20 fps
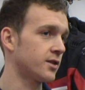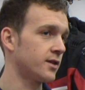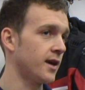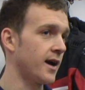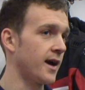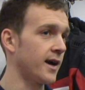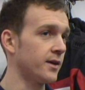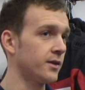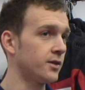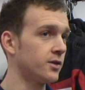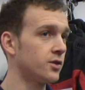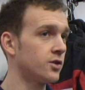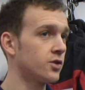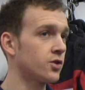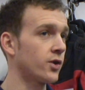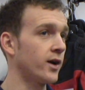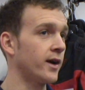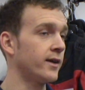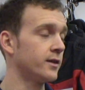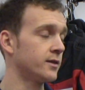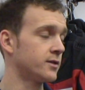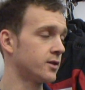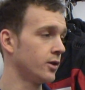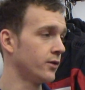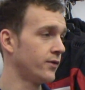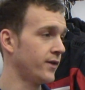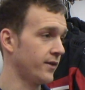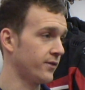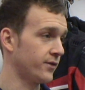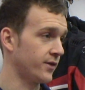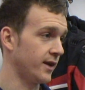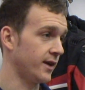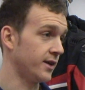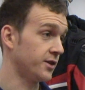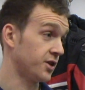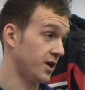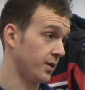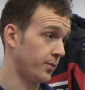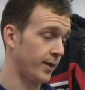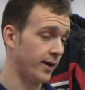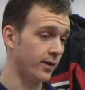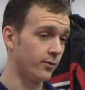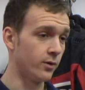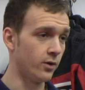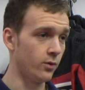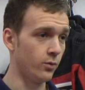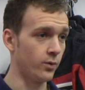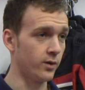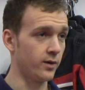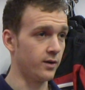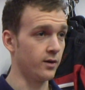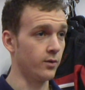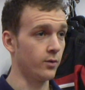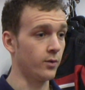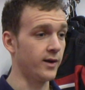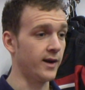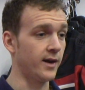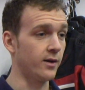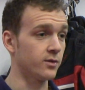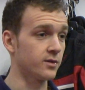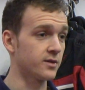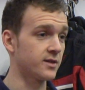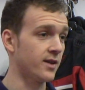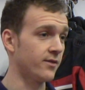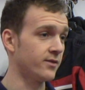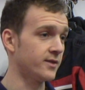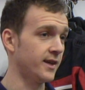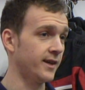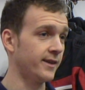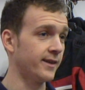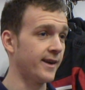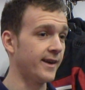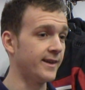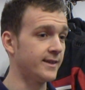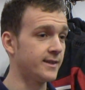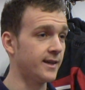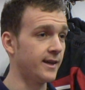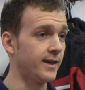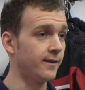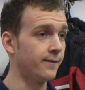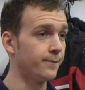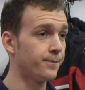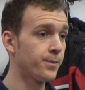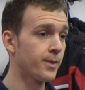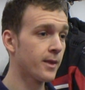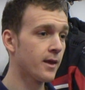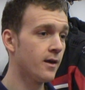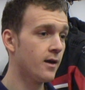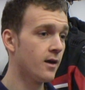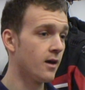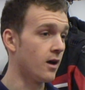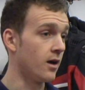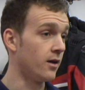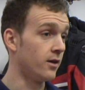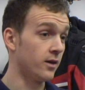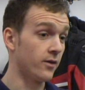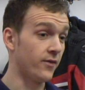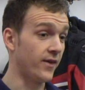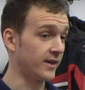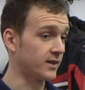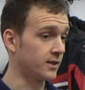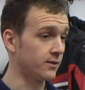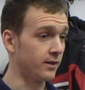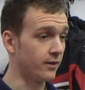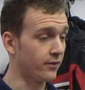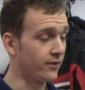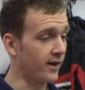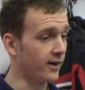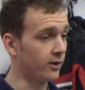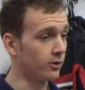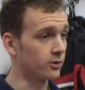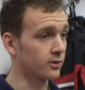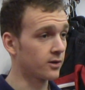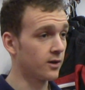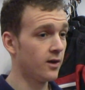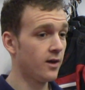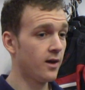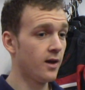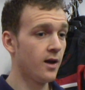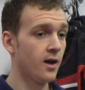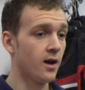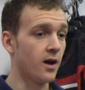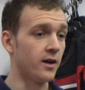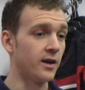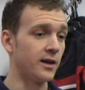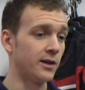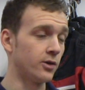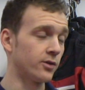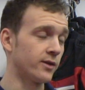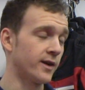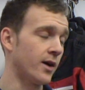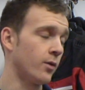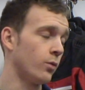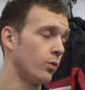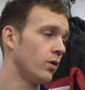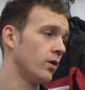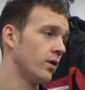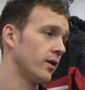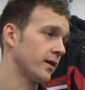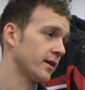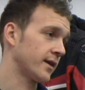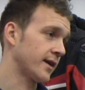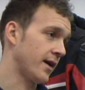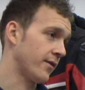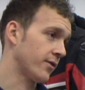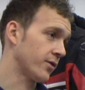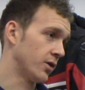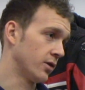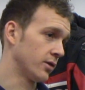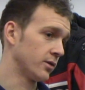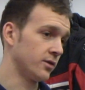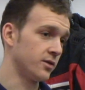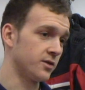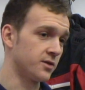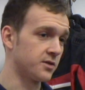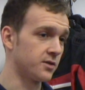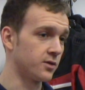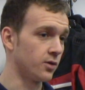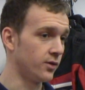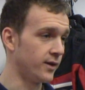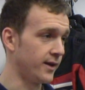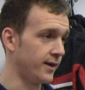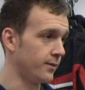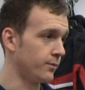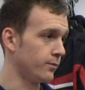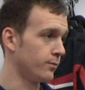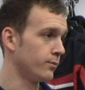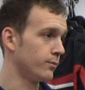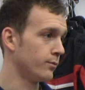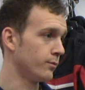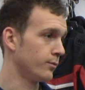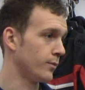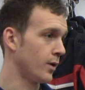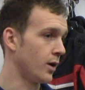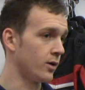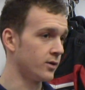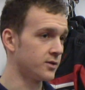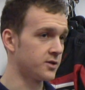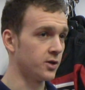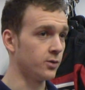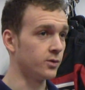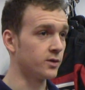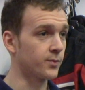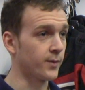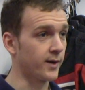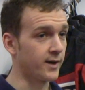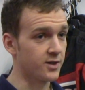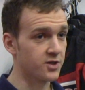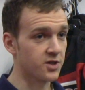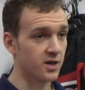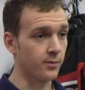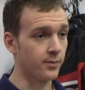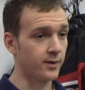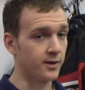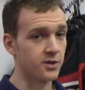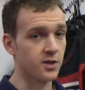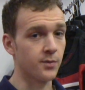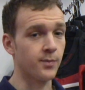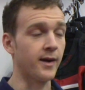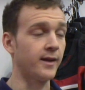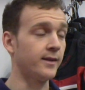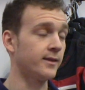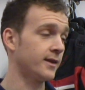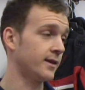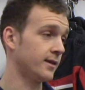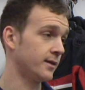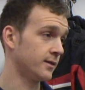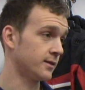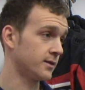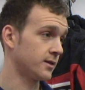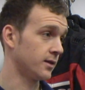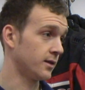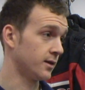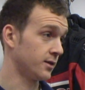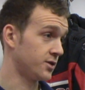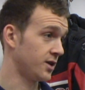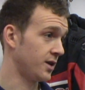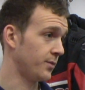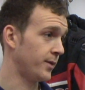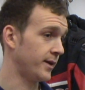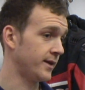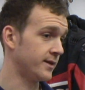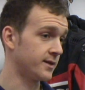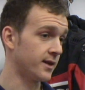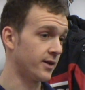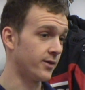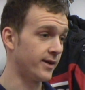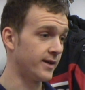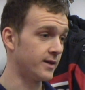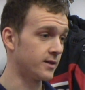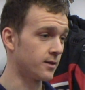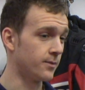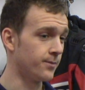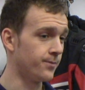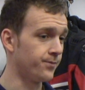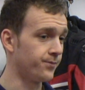I tried the 250 GP route when I was 17 and 18 and effectively failed. And I look now what Kev Coughlan's done in Moto2 Spanish Championship and into the GP series, and